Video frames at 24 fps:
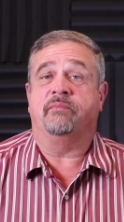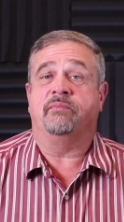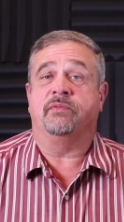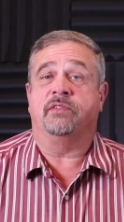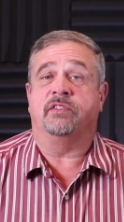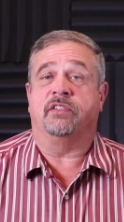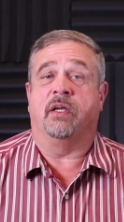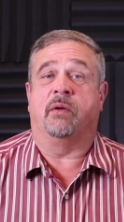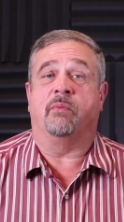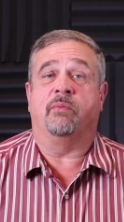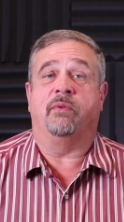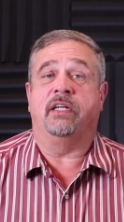
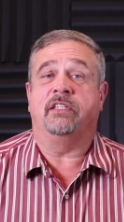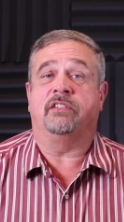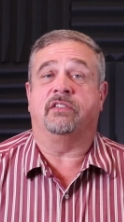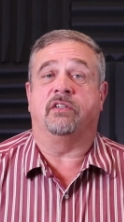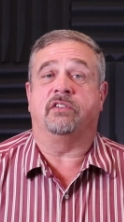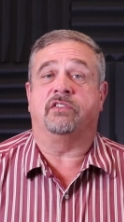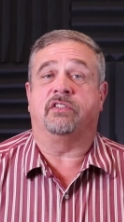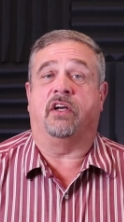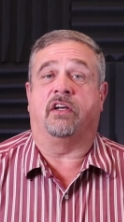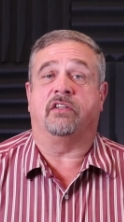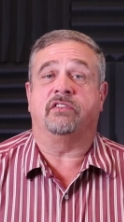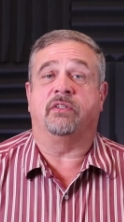Some
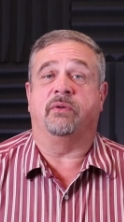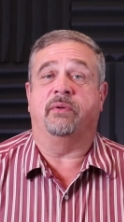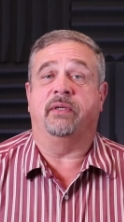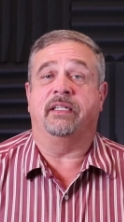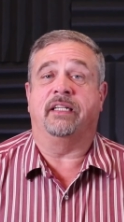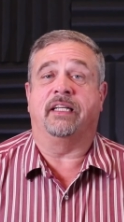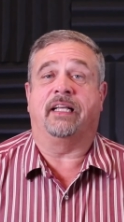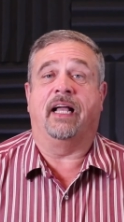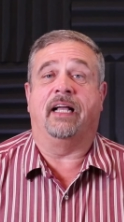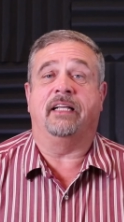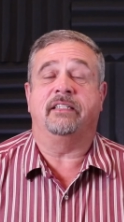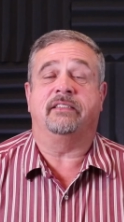research also
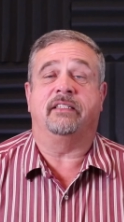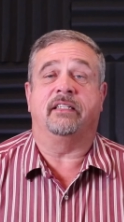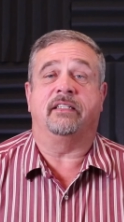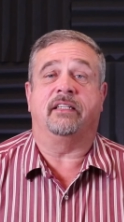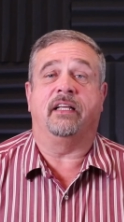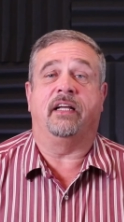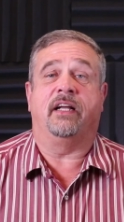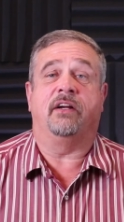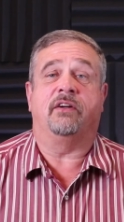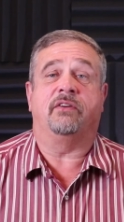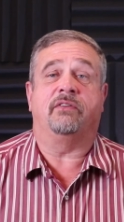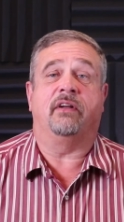indicates that
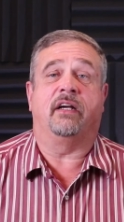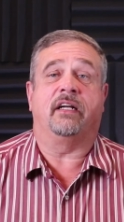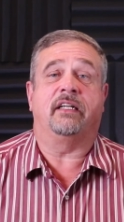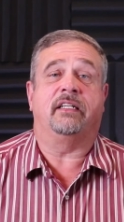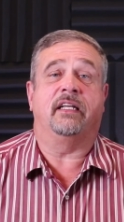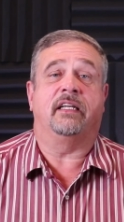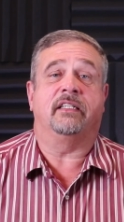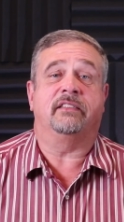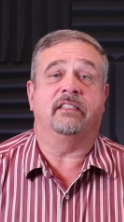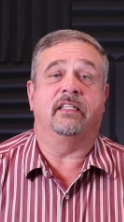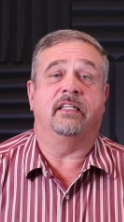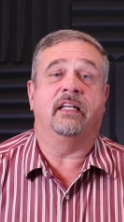the hair drug
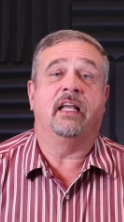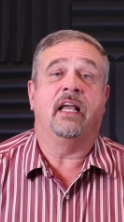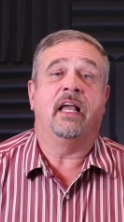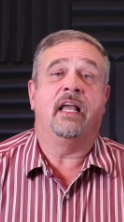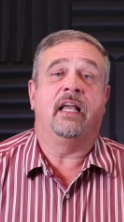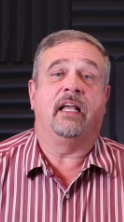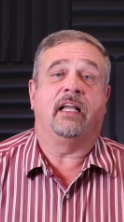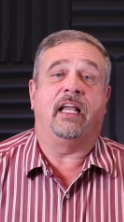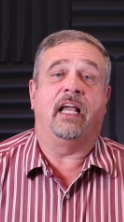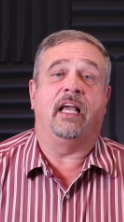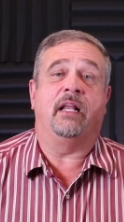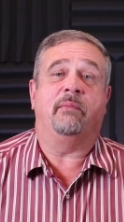testing
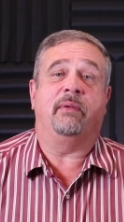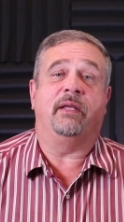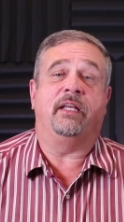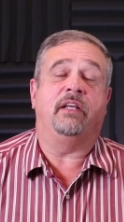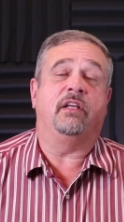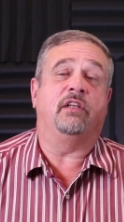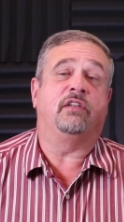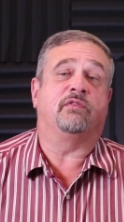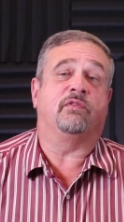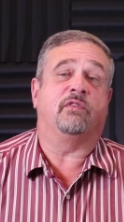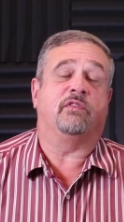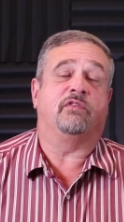can be
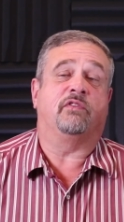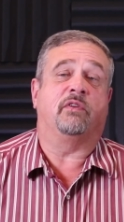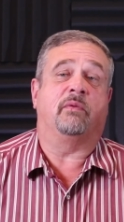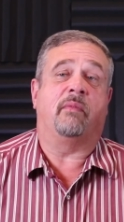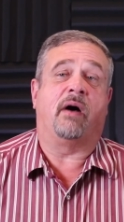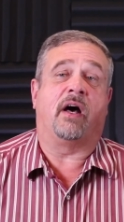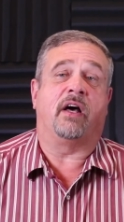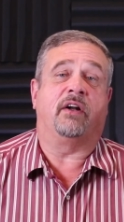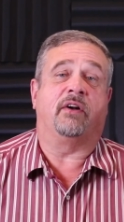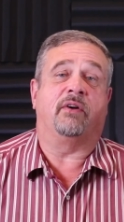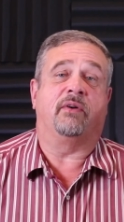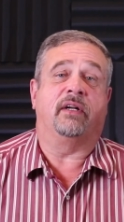useful for
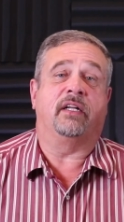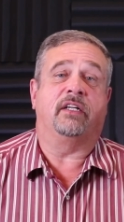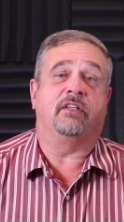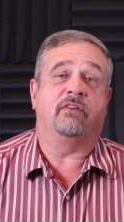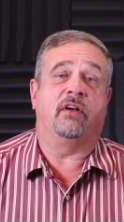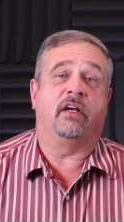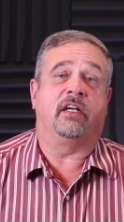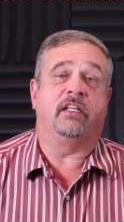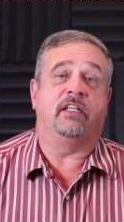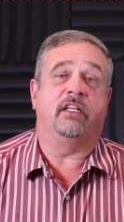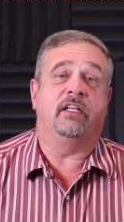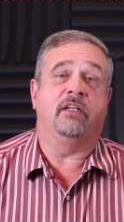monitoring
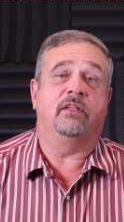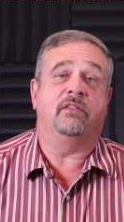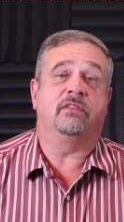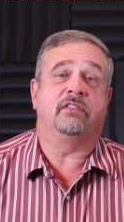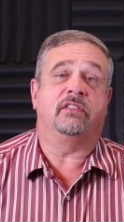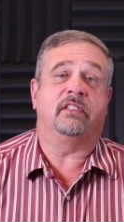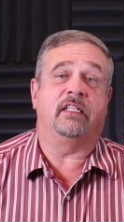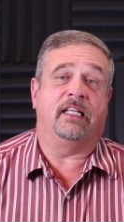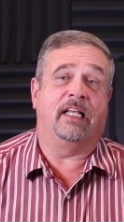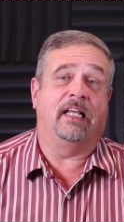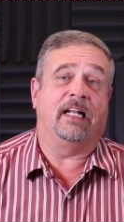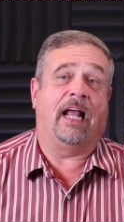drug
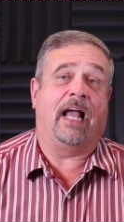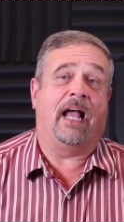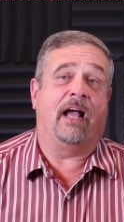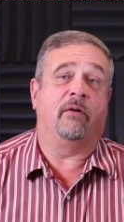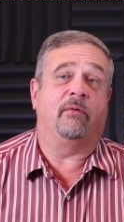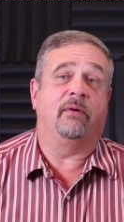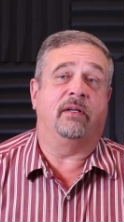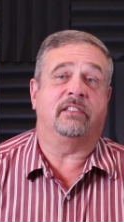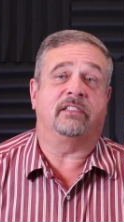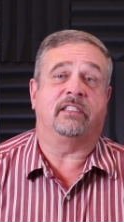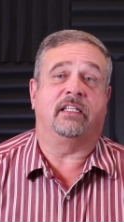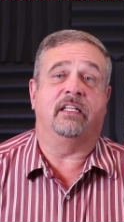use in
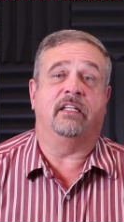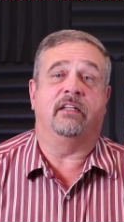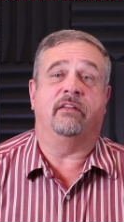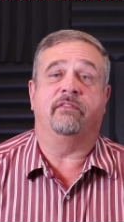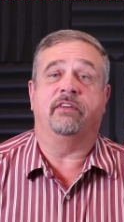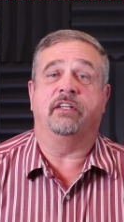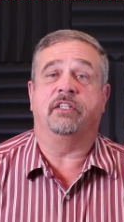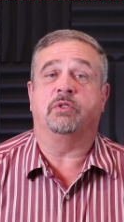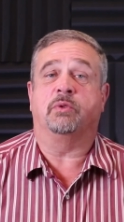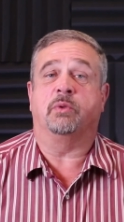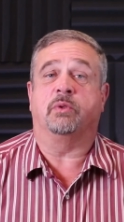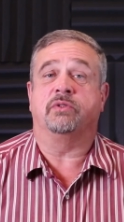at-risk
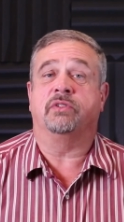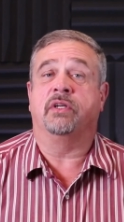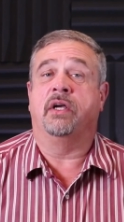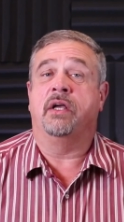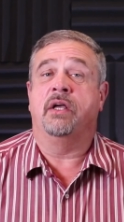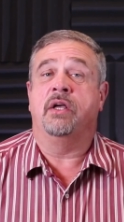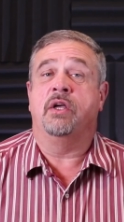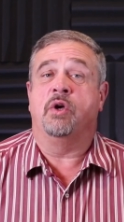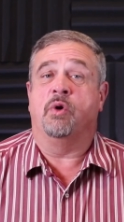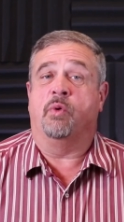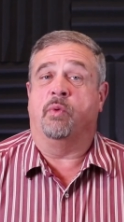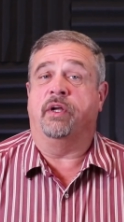individuals
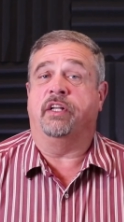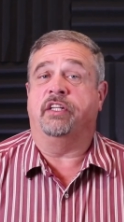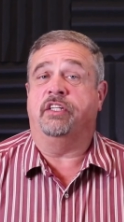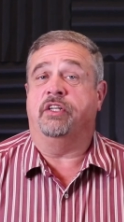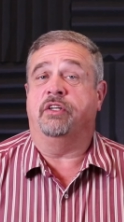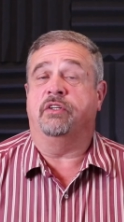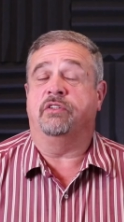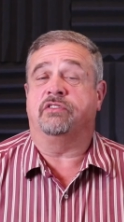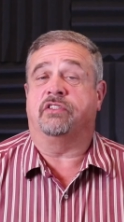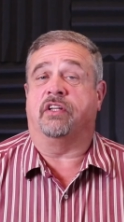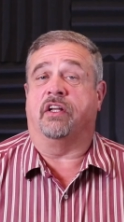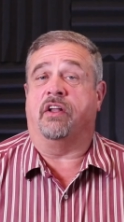when
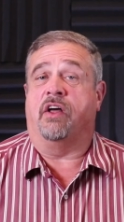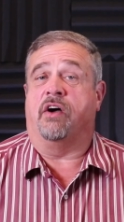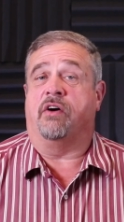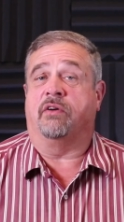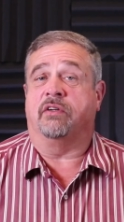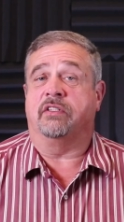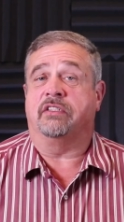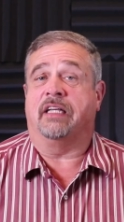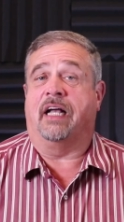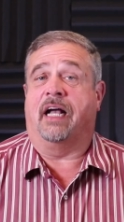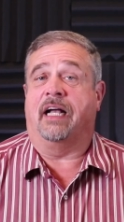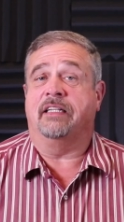used
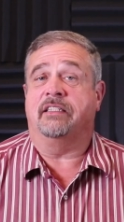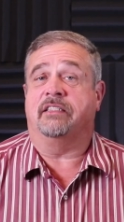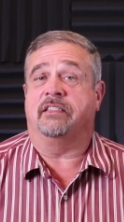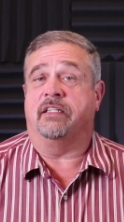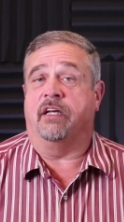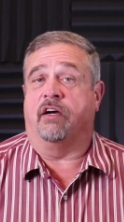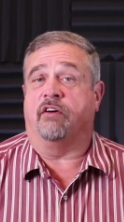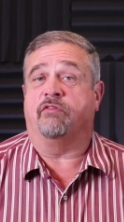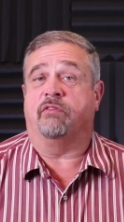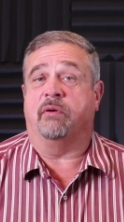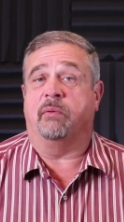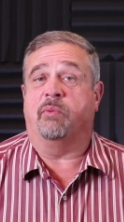alongside
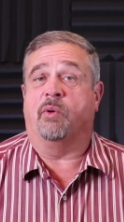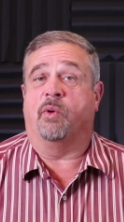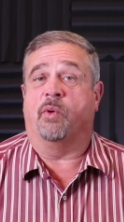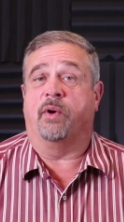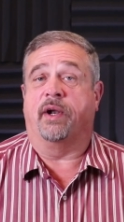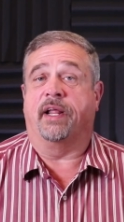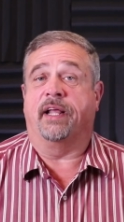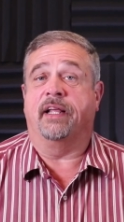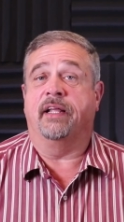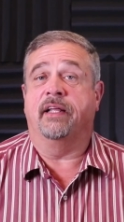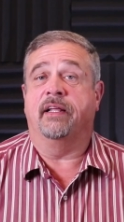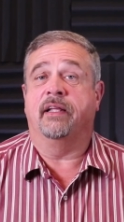
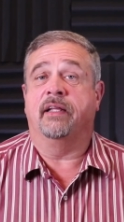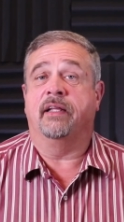self-reporting.